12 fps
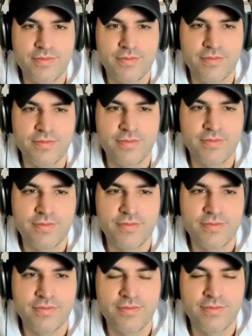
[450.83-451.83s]

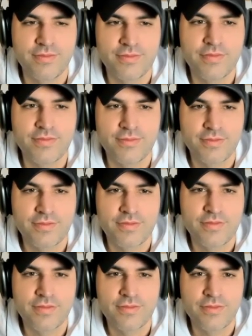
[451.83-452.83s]

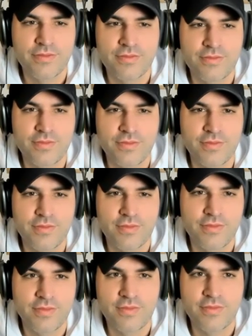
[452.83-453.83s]

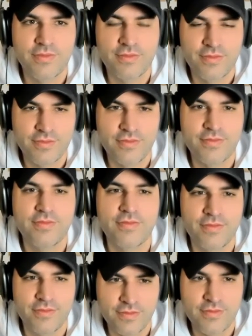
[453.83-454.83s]

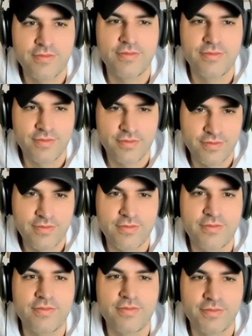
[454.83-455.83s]

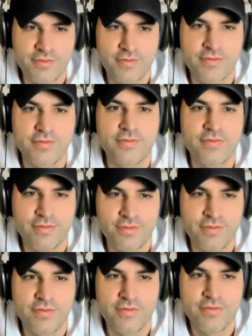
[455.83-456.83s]

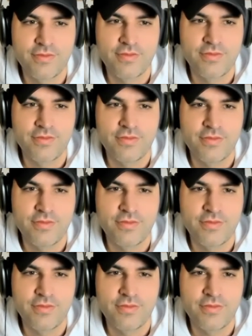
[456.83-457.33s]
[no speech]